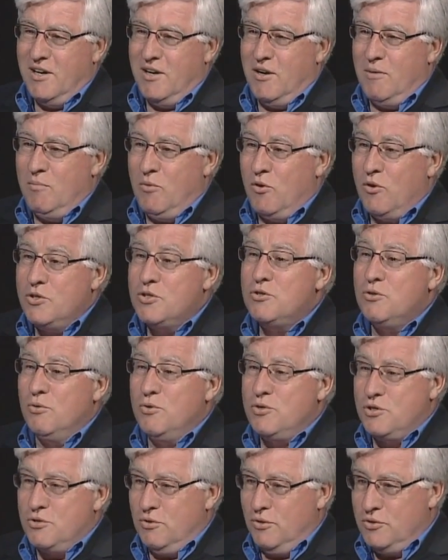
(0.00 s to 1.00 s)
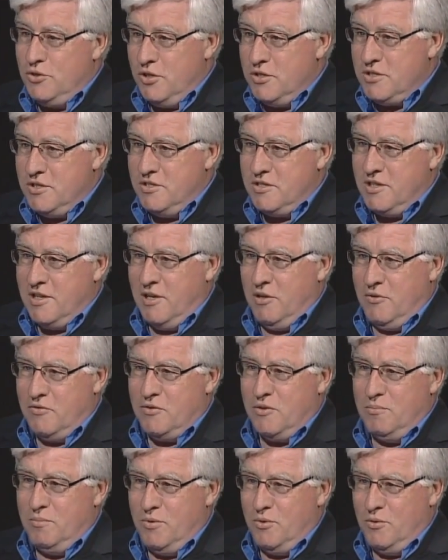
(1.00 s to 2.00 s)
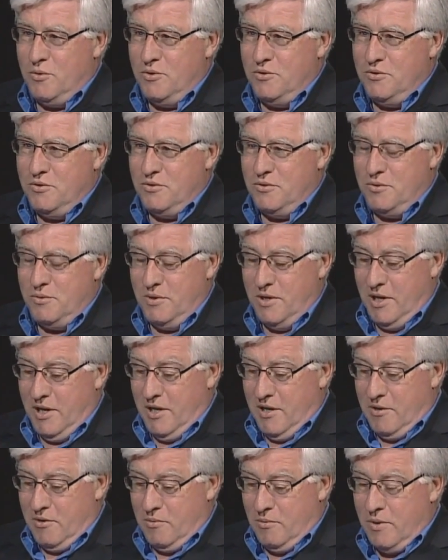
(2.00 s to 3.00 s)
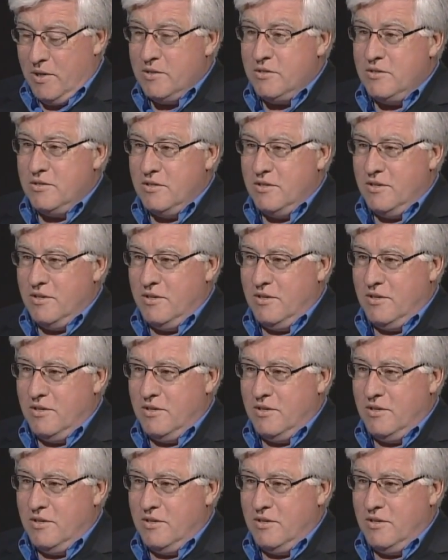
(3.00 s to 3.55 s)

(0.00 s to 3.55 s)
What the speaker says: a more social justice kind of component to what